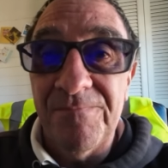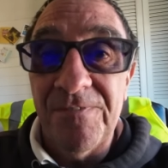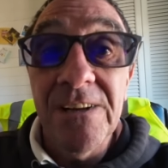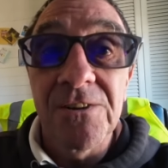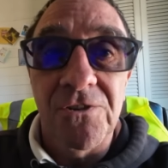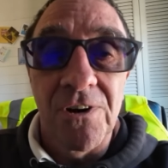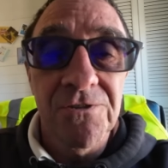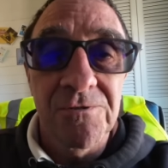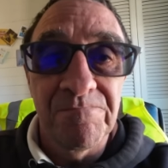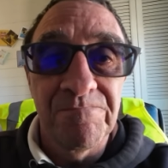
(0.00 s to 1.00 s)
fingers
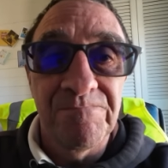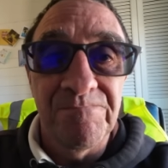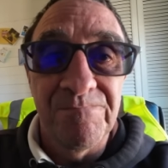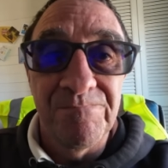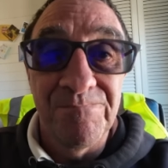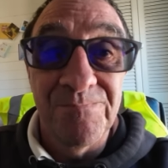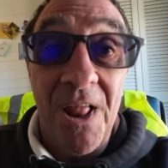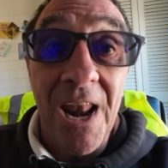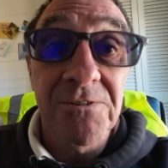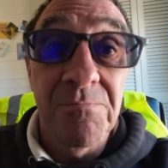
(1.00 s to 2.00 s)
crossed,
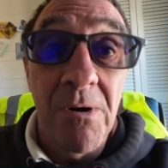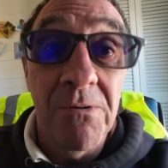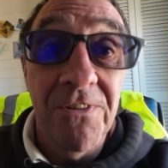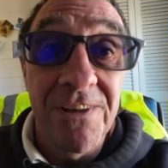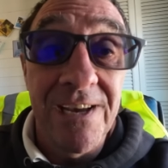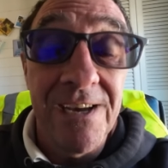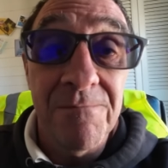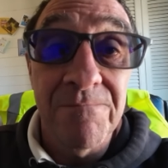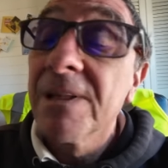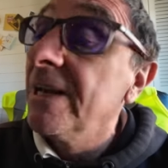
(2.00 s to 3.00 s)
the last mow of the
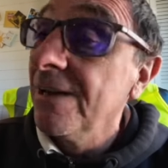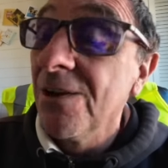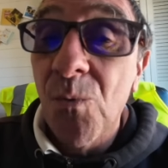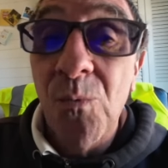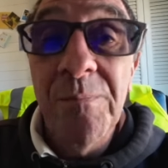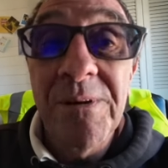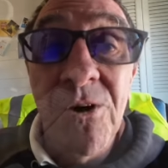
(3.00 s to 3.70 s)
year will be